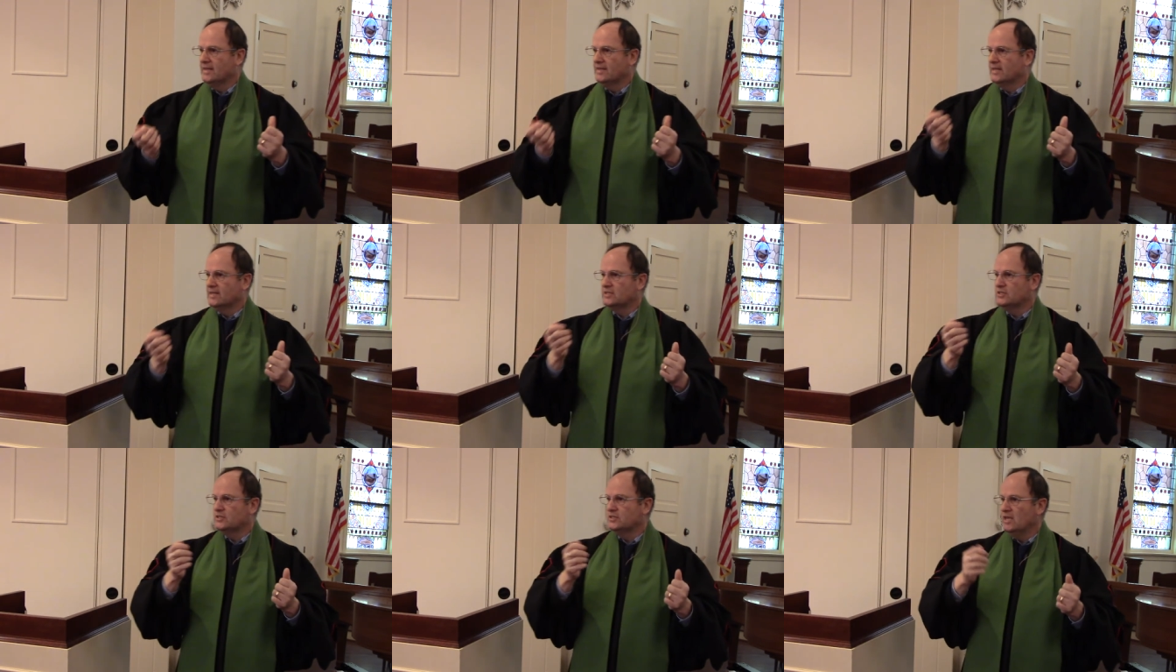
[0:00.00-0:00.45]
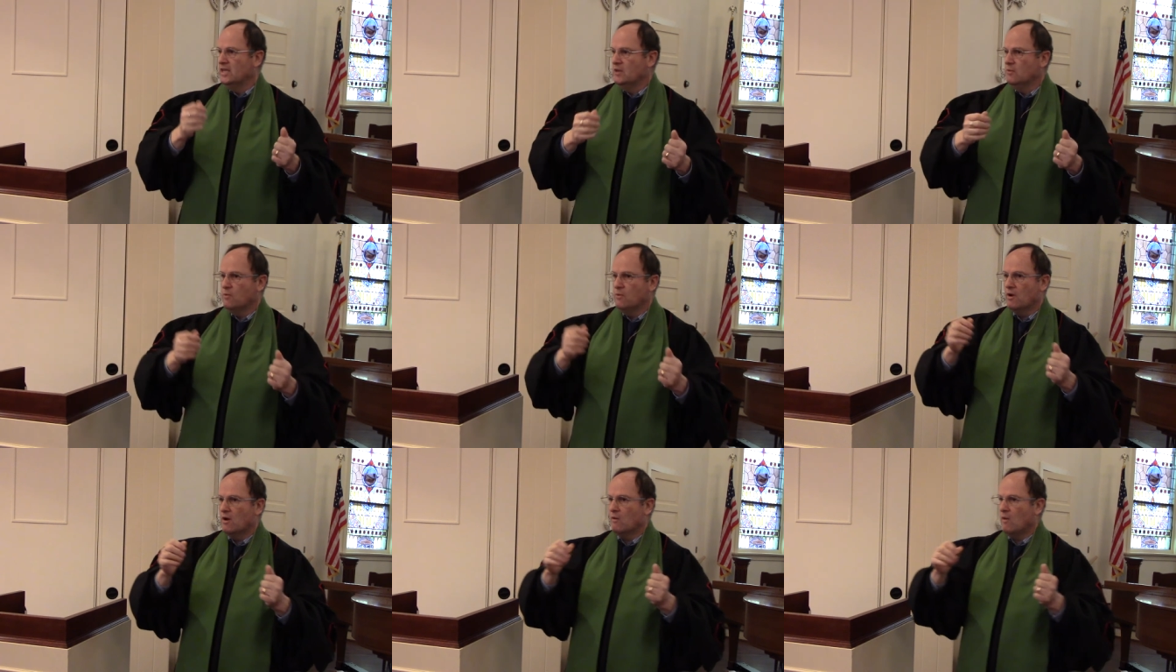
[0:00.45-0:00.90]
to see
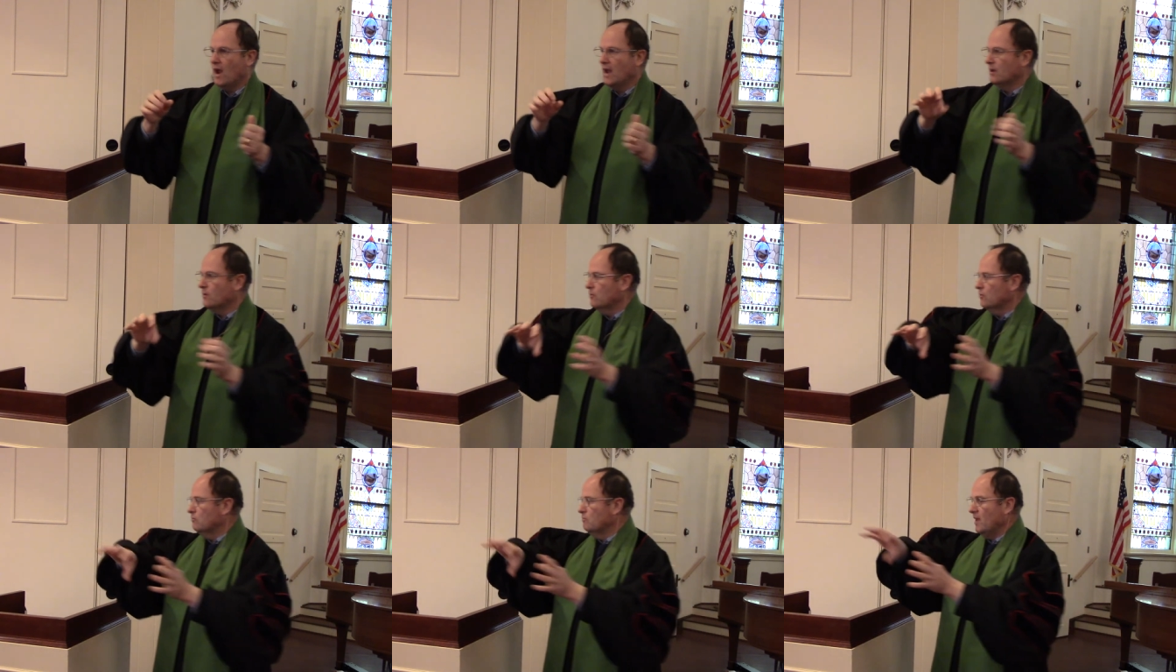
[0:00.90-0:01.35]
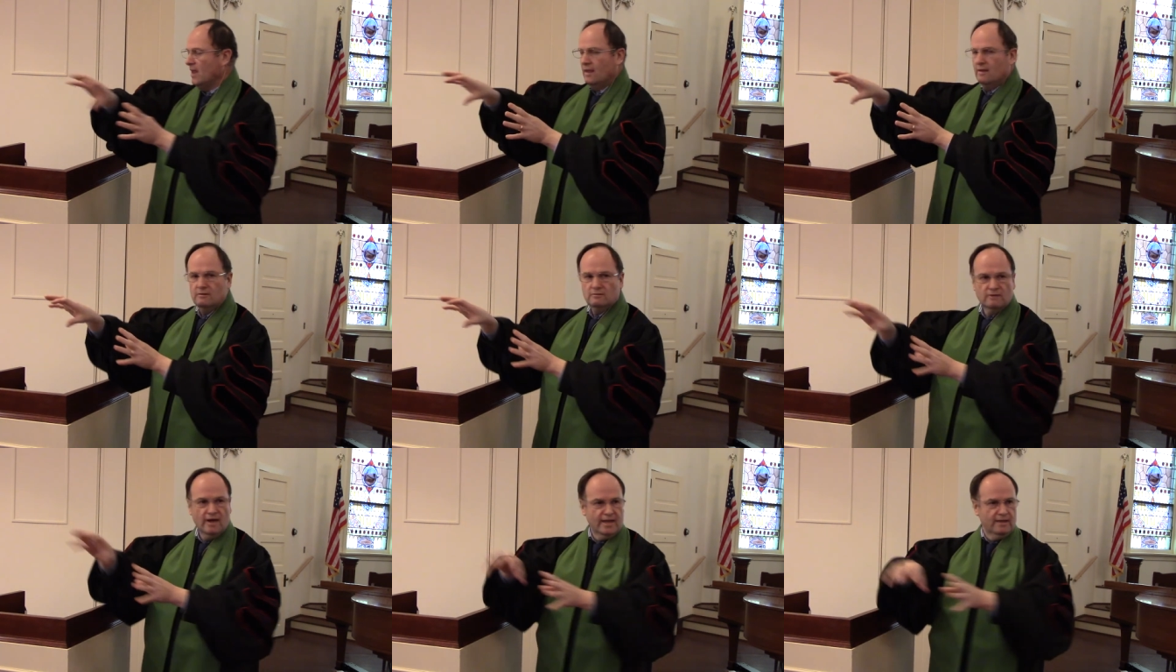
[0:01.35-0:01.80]
where I could make
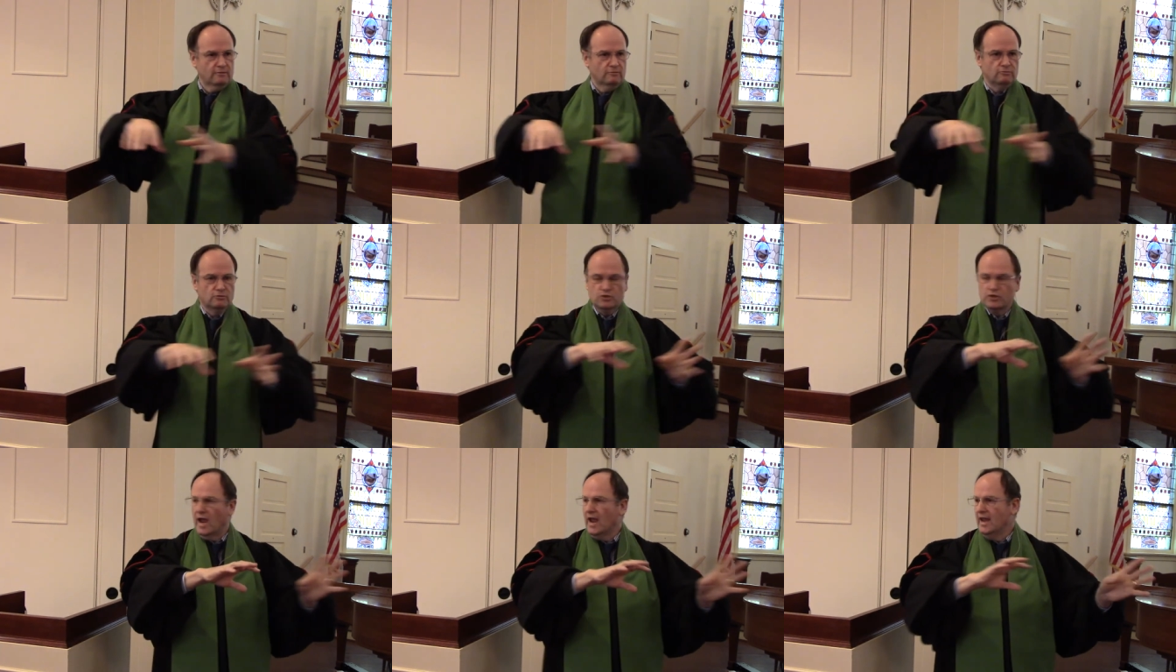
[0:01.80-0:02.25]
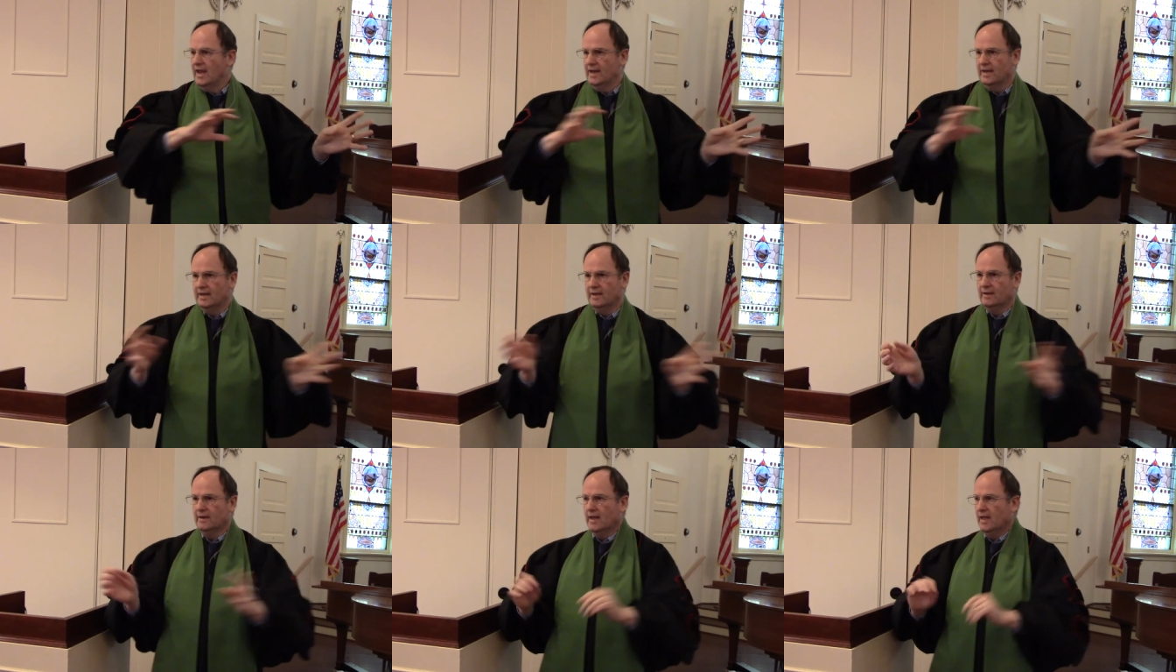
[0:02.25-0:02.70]
light
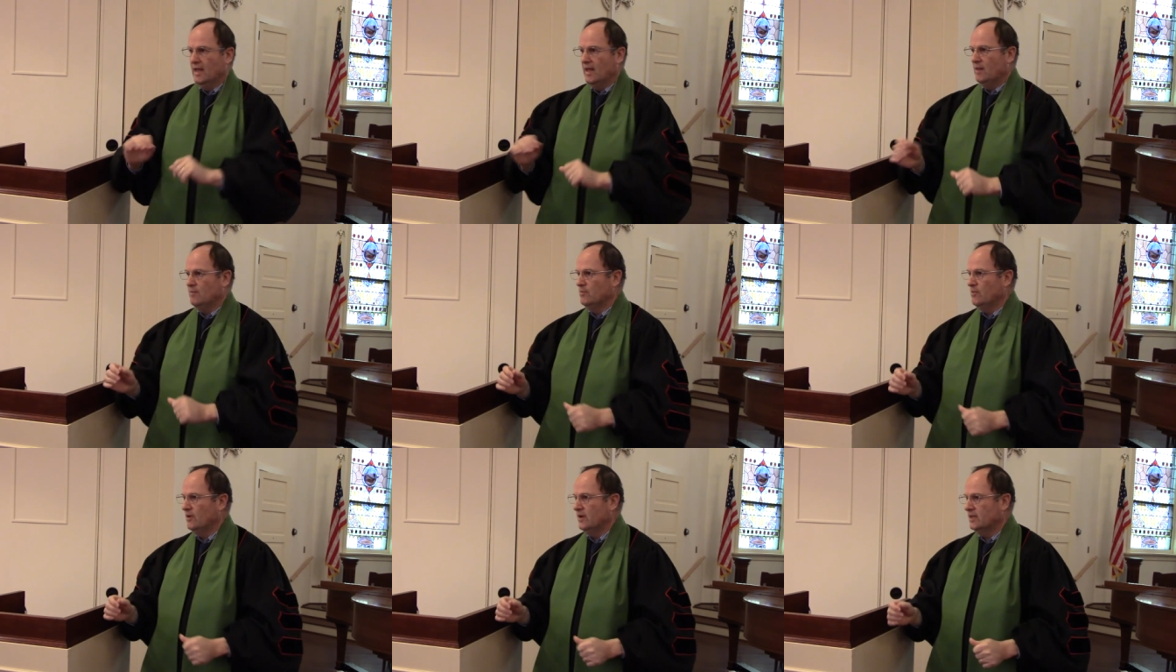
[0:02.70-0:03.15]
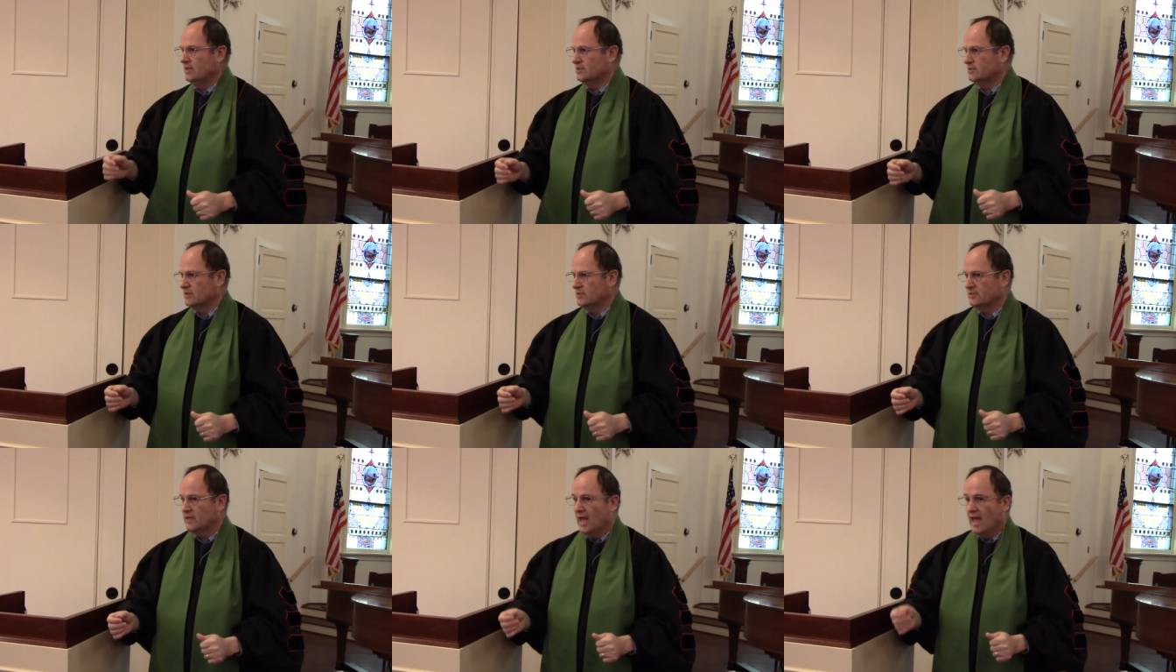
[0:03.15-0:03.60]
shine in
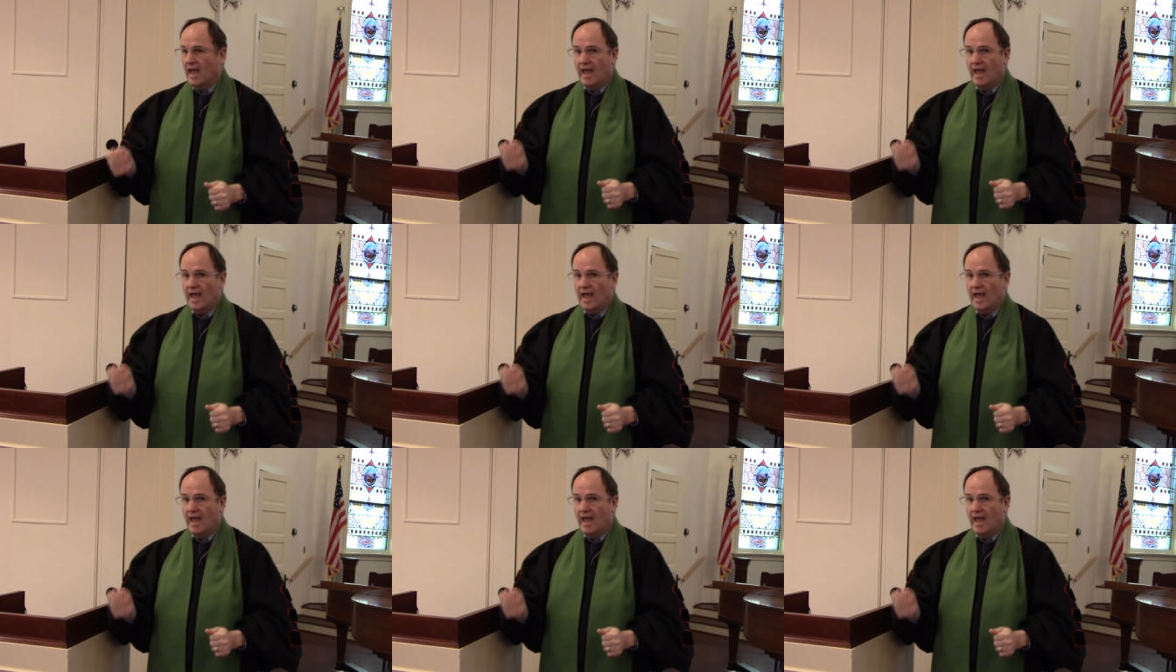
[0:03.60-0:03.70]
places.